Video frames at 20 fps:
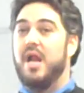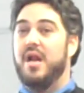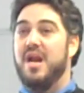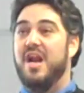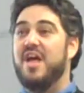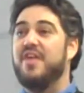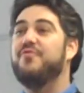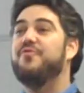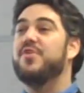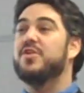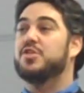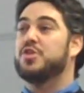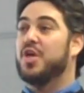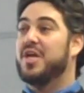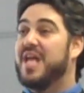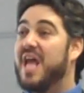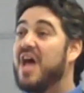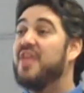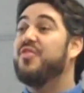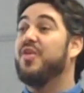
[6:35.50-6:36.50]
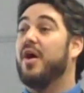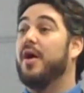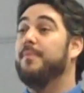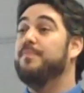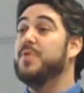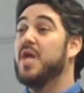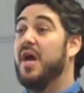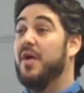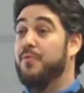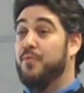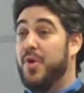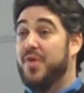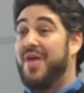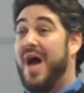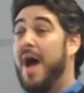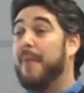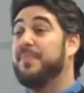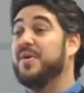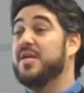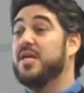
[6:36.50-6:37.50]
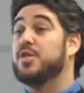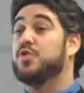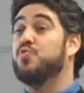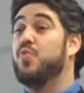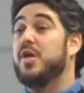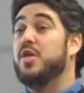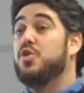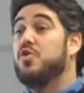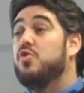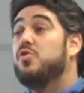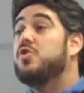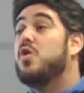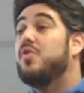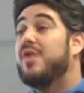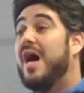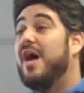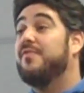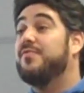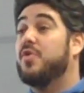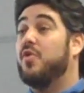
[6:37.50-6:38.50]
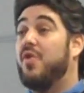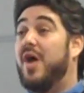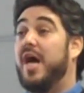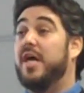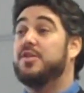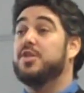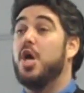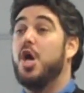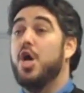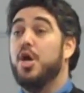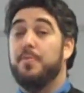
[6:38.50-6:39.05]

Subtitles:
and live together with happiness, where you don't have the right,